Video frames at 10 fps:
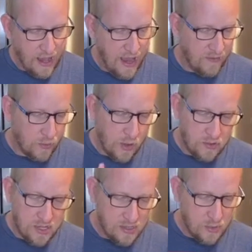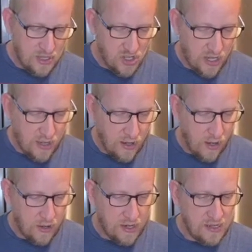I have a rotisserie chicken
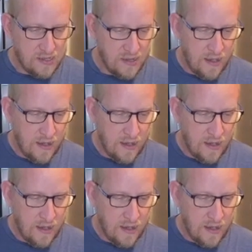carcass,